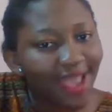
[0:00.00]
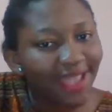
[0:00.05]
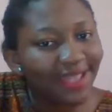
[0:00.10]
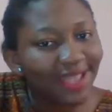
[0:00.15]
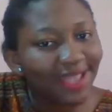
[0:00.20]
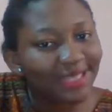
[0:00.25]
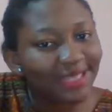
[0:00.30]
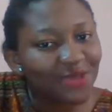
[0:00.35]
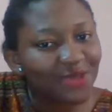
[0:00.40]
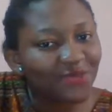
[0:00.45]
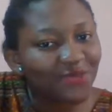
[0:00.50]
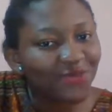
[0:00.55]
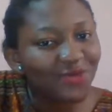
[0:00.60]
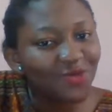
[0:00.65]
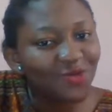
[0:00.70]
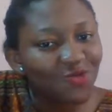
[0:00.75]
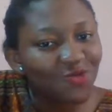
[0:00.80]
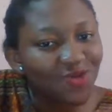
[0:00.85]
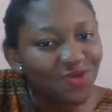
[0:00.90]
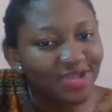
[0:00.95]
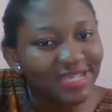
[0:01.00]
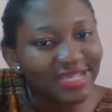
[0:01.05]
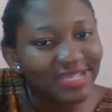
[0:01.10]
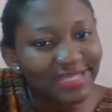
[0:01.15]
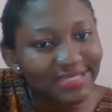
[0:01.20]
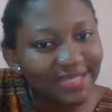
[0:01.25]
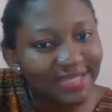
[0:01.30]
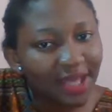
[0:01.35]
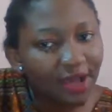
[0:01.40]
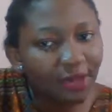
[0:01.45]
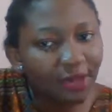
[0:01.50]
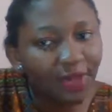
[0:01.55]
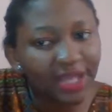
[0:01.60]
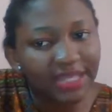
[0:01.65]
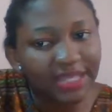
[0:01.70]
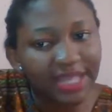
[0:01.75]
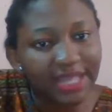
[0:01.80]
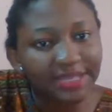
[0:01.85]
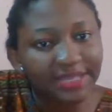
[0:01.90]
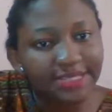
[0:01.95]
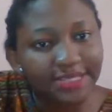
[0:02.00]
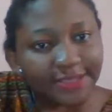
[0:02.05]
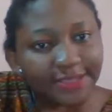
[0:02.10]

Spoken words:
I guess help me run it. How about that?